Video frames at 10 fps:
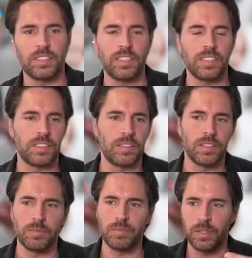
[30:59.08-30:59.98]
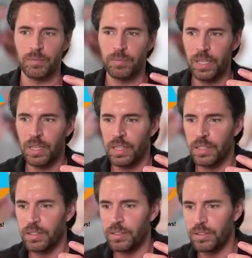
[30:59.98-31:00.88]
just the
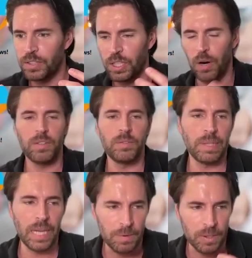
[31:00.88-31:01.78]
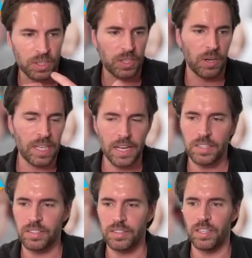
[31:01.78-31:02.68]
show, being able to
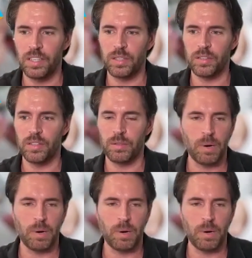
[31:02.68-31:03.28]
showcase, the